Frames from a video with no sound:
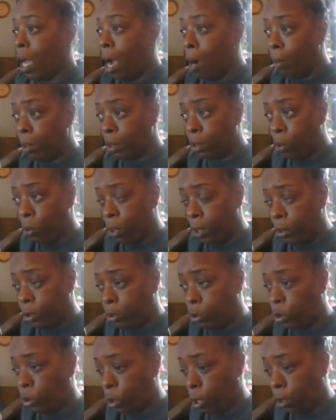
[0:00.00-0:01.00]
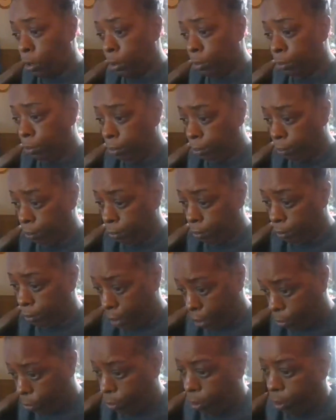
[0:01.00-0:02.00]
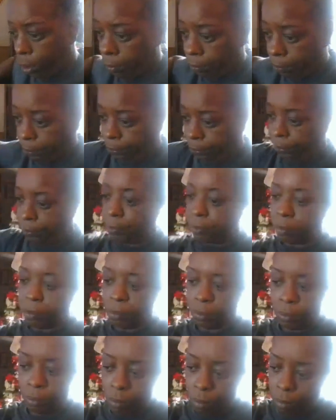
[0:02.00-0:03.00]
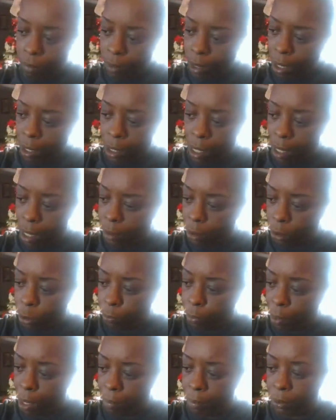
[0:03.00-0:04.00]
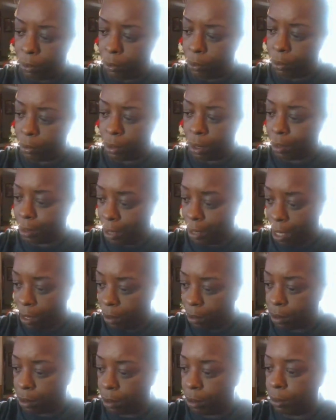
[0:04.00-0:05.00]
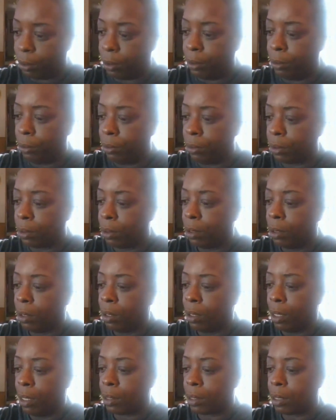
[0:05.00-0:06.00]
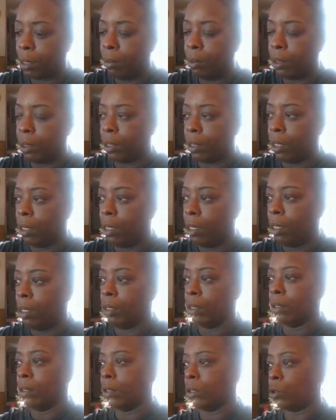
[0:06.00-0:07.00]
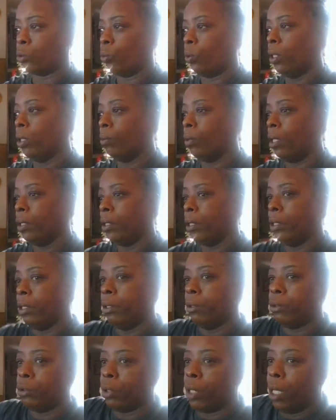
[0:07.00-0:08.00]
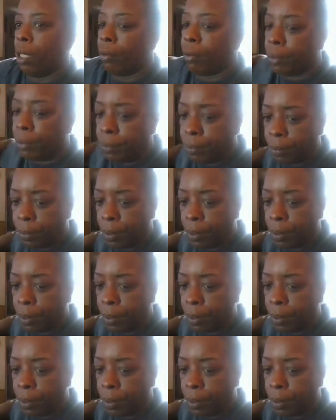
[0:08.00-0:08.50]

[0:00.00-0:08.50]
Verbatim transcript: I was going to Charlotte yesterday, and I know you probably heard a lot of this on the news and some look young, look 21 year old driver